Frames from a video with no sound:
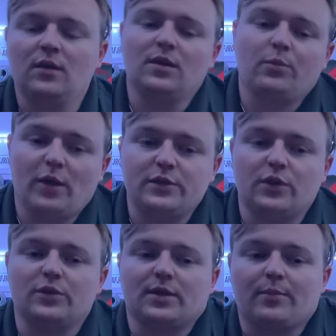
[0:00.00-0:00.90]
the price
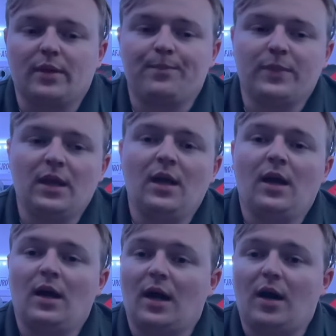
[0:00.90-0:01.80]
goes up.
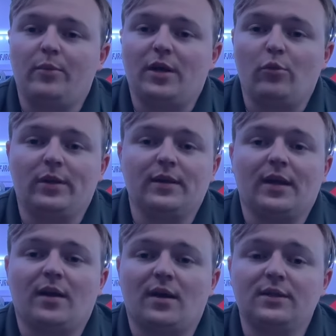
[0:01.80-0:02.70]
I'll be open
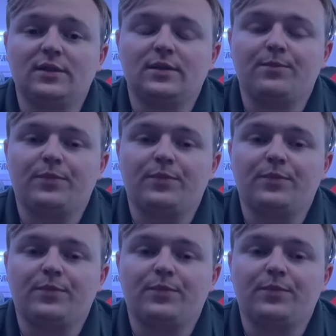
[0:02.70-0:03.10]
and honest.